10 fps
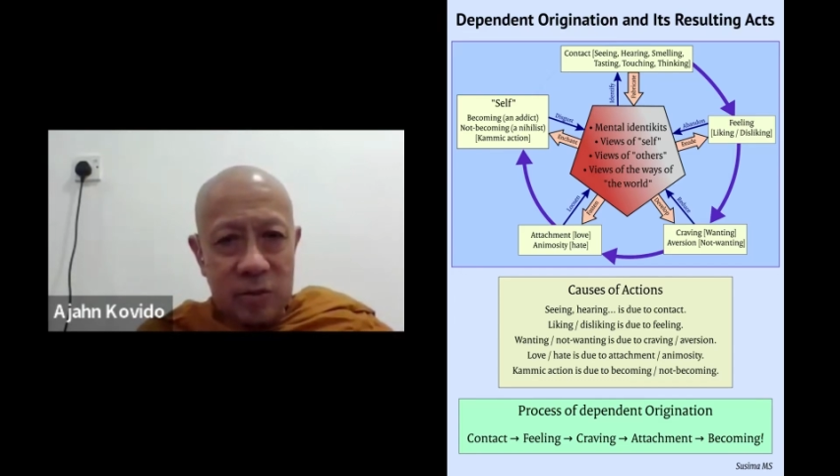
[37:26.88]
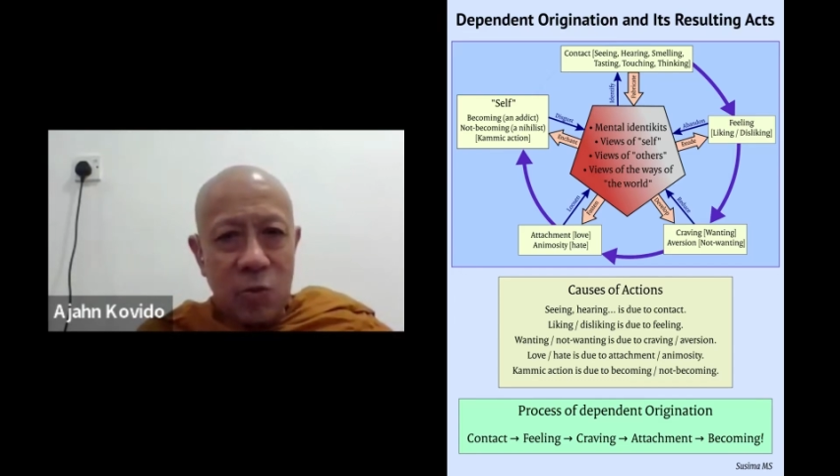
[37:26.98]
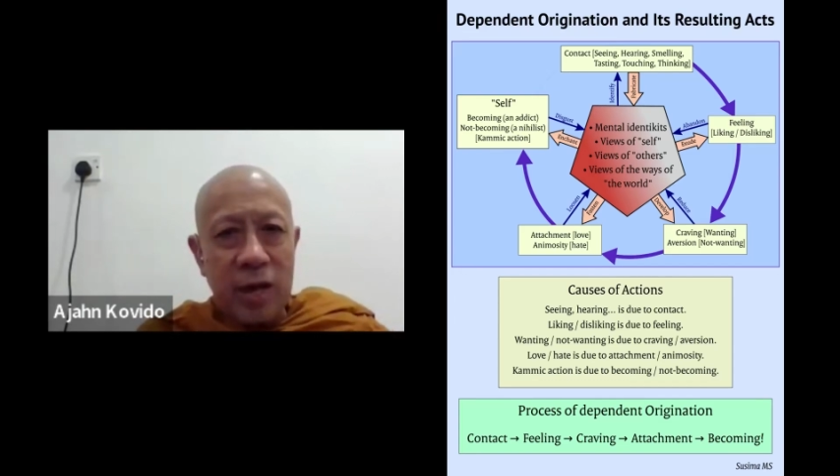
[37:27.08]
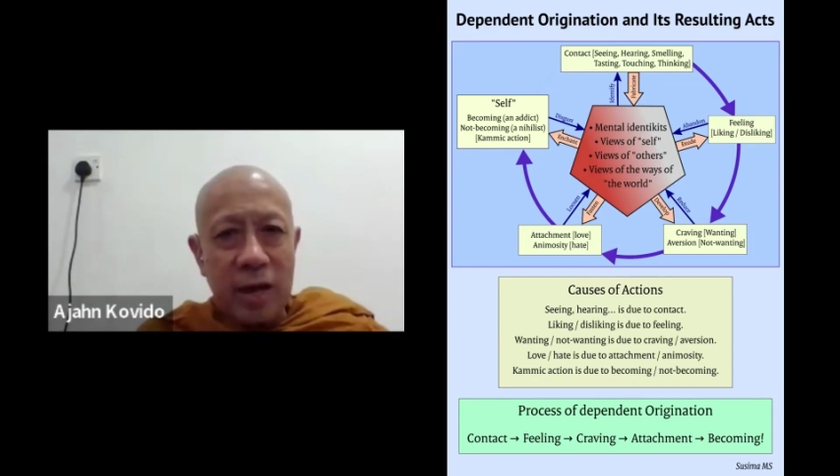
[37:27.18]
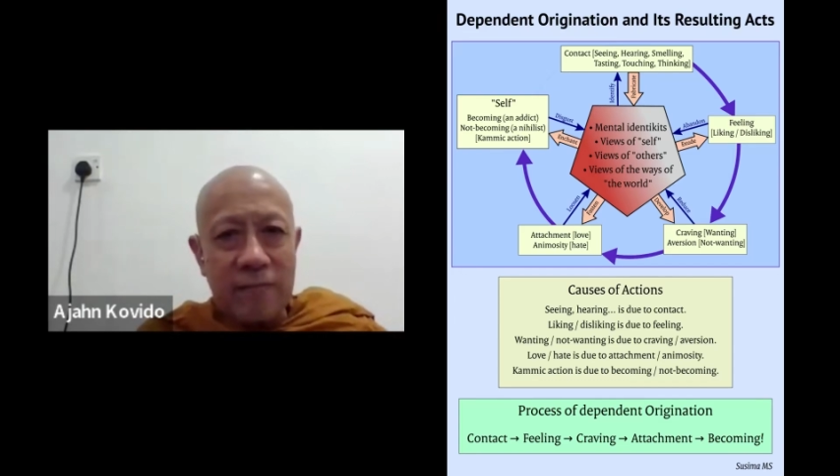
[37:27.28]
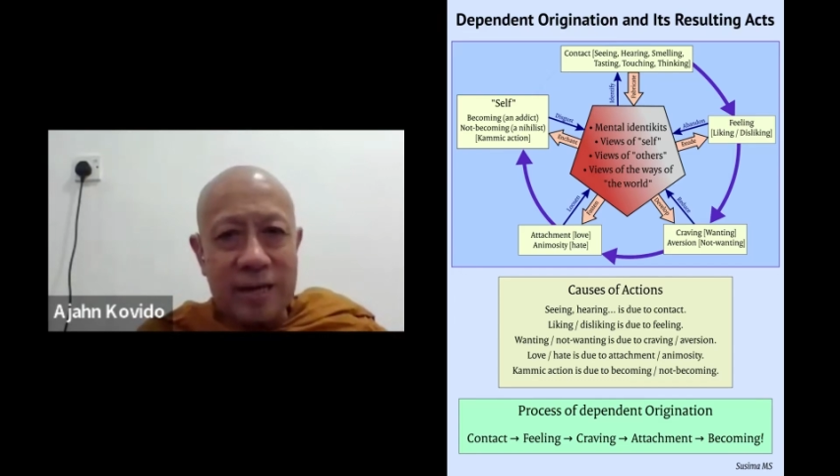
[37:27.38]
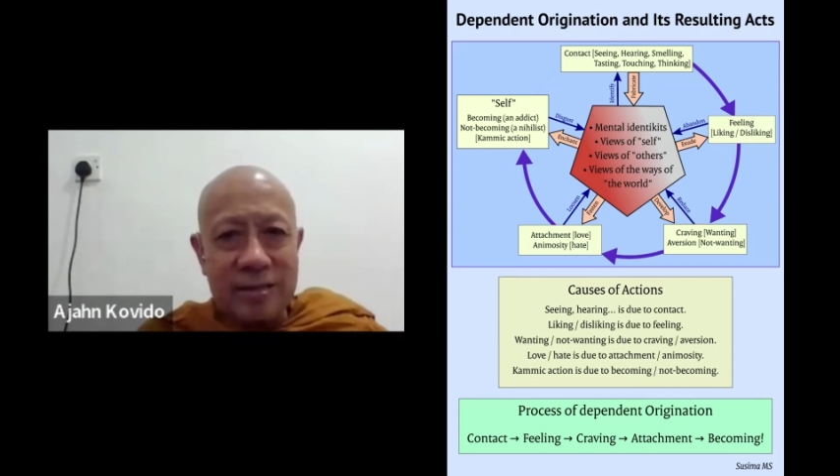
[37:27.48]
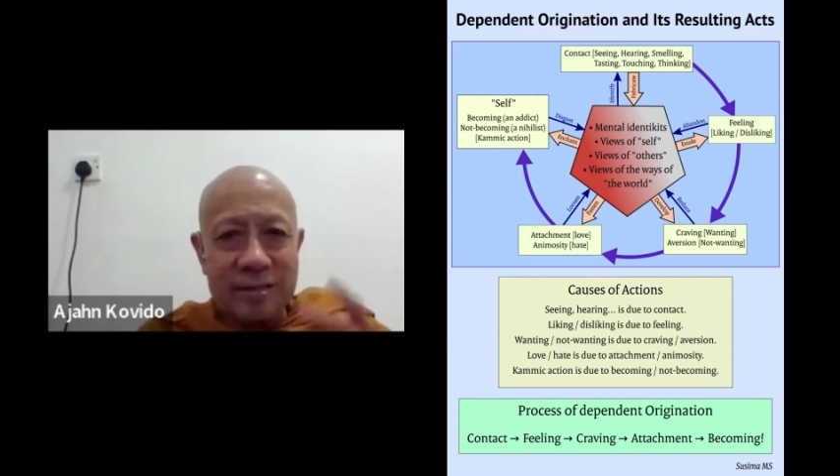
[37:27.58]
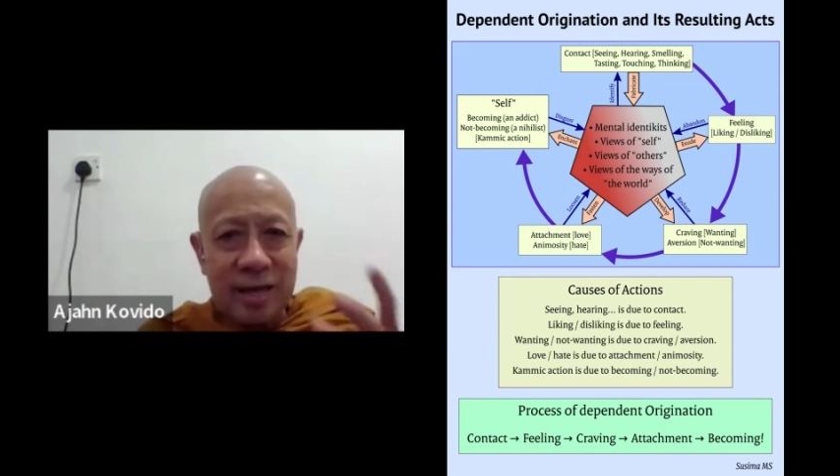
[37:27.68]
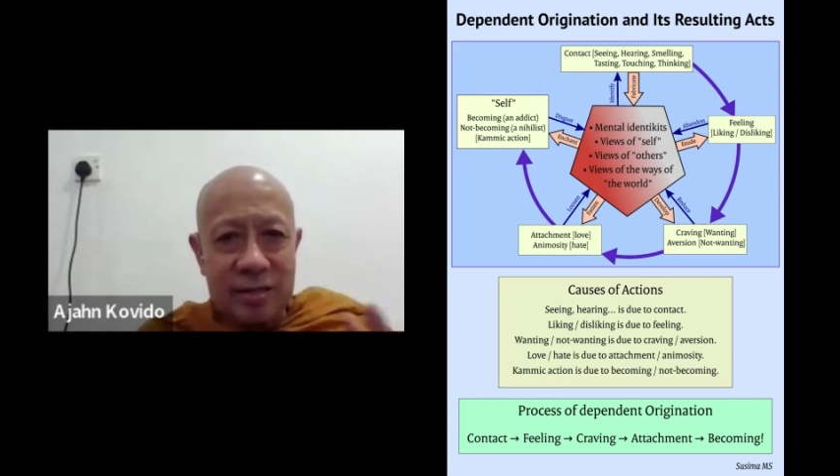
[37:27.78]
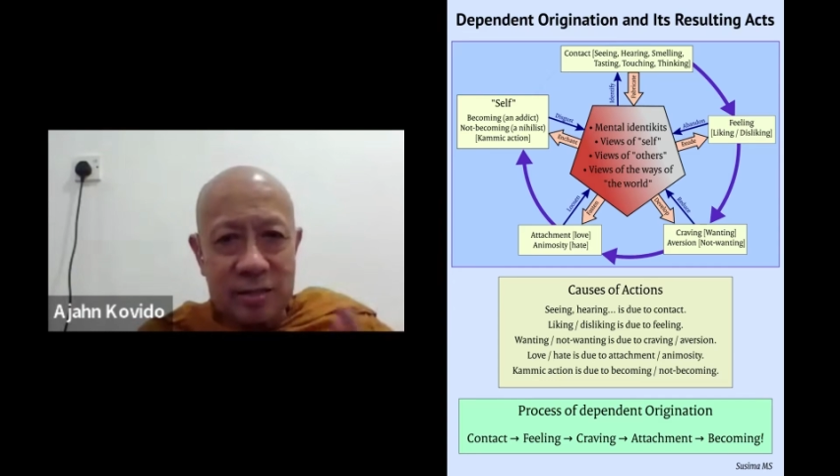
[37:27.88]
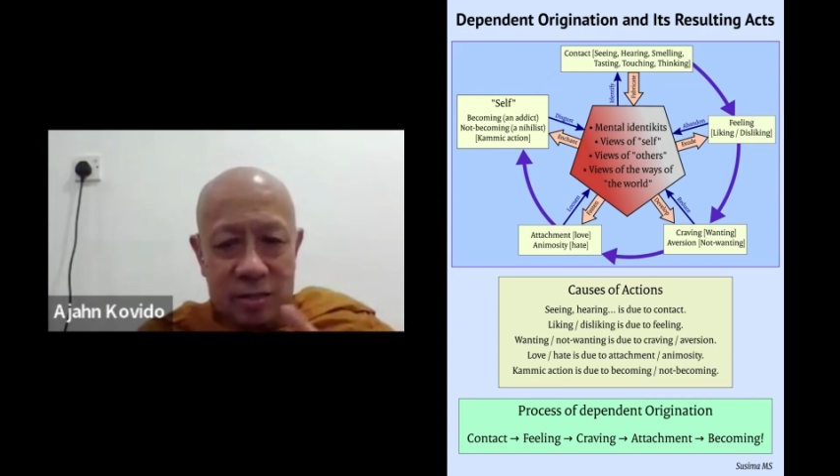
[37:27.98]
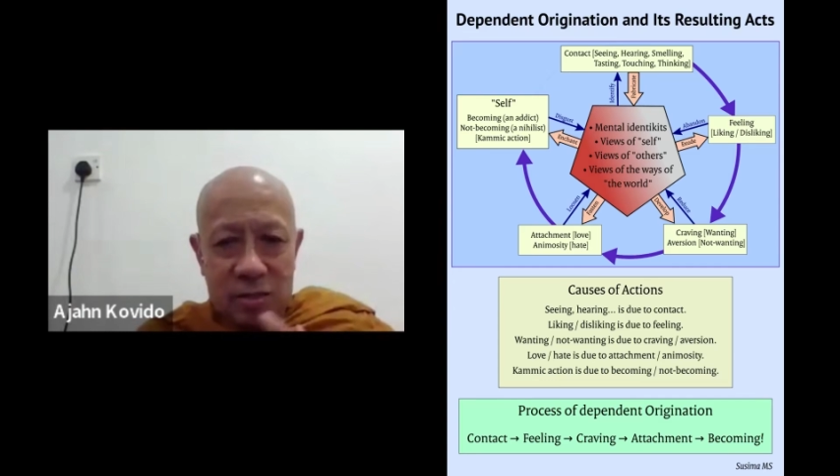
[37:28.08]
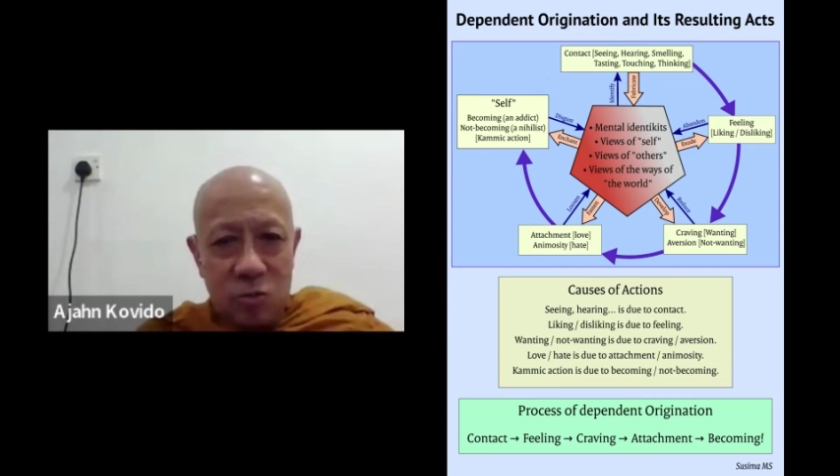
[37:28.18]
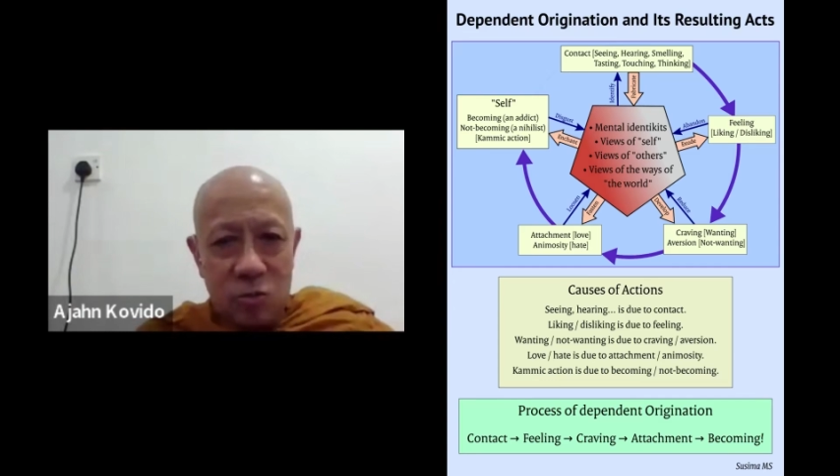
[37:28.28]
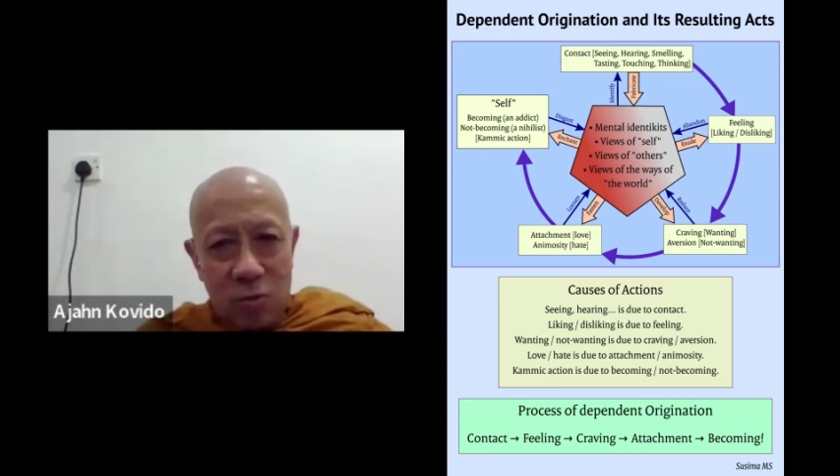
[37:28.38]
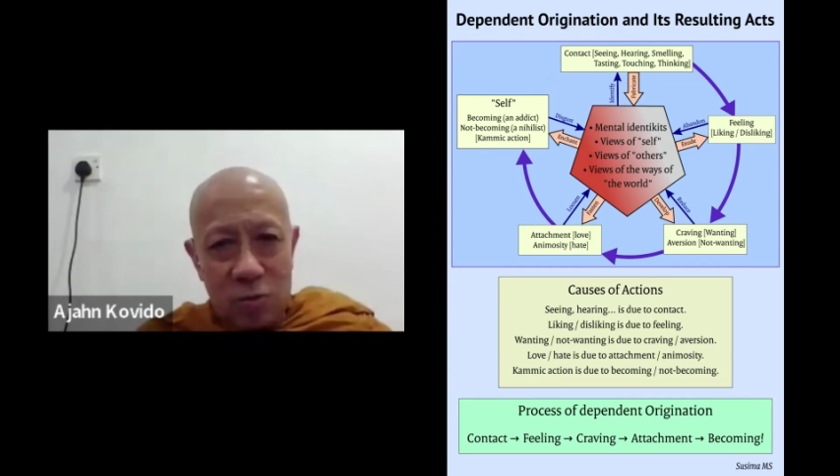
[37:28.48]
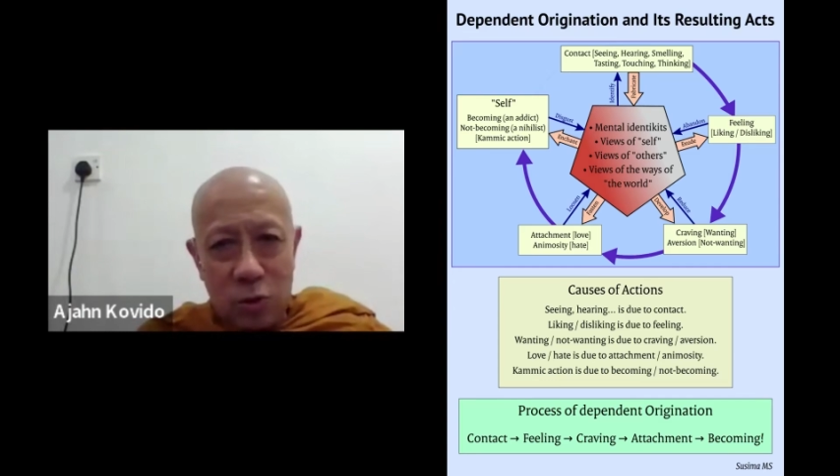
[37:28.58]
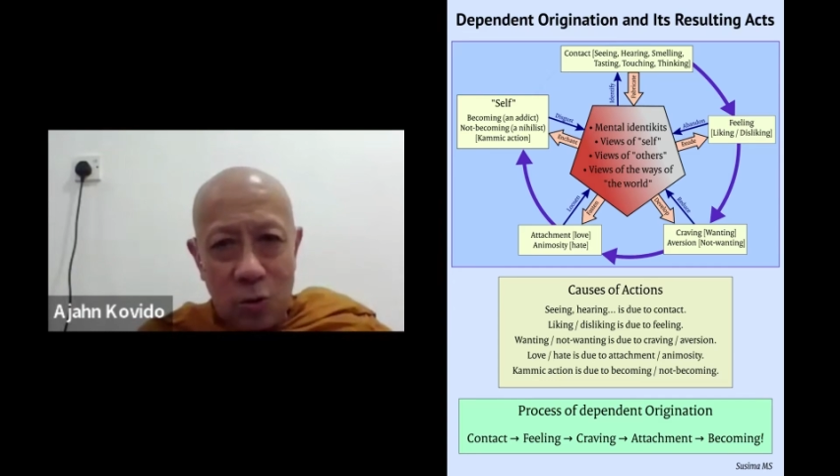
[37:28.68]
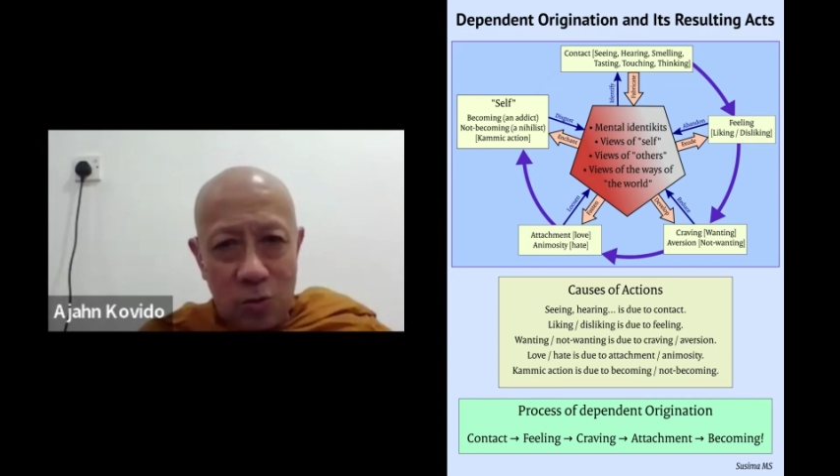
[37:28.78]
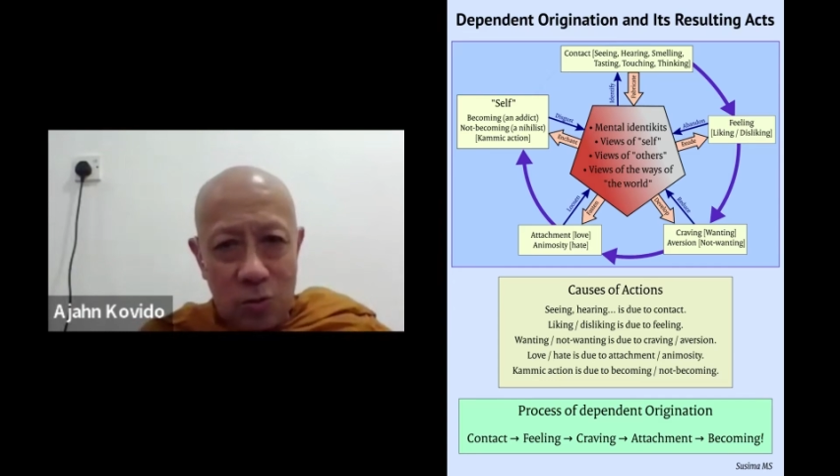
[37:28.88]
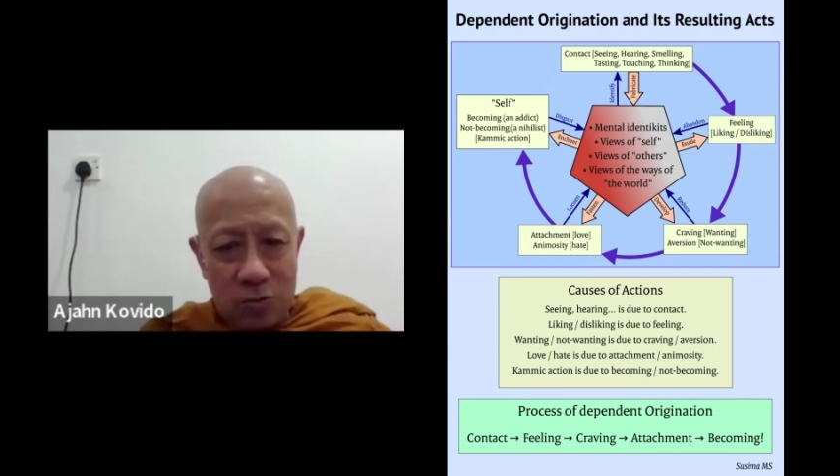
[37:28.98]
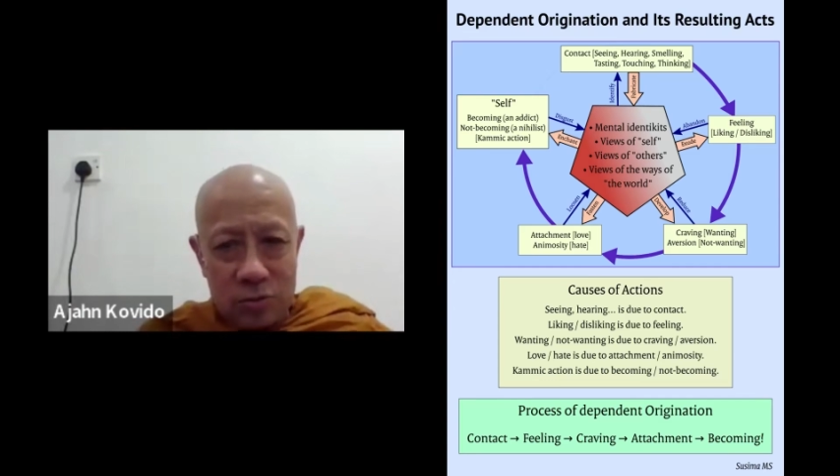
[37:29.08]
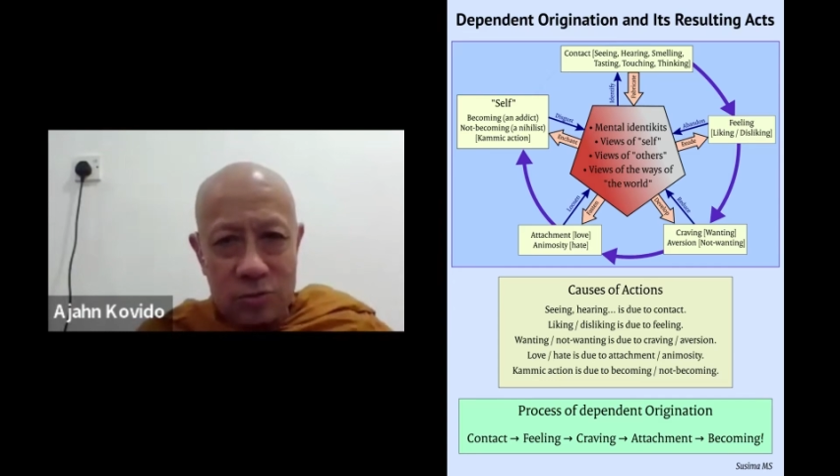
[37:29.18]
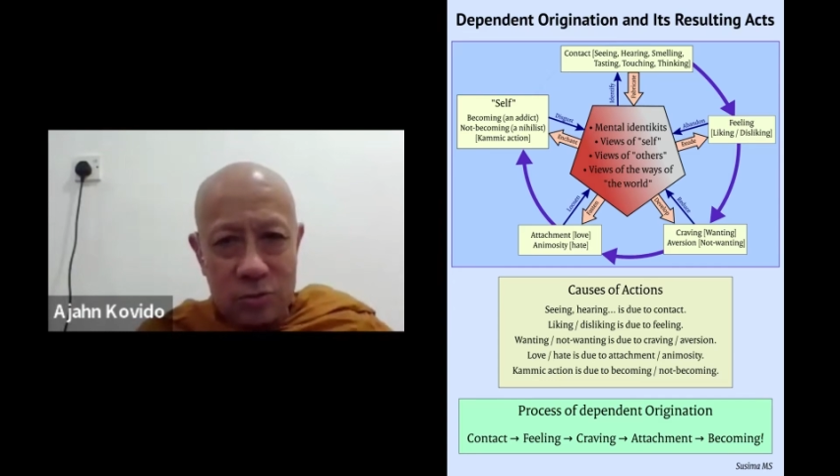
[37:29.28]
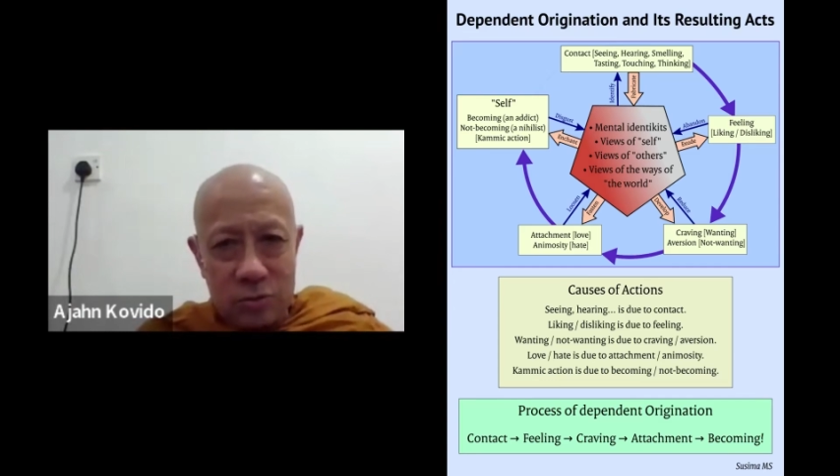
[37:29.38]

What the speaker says: We have access to our thoughts.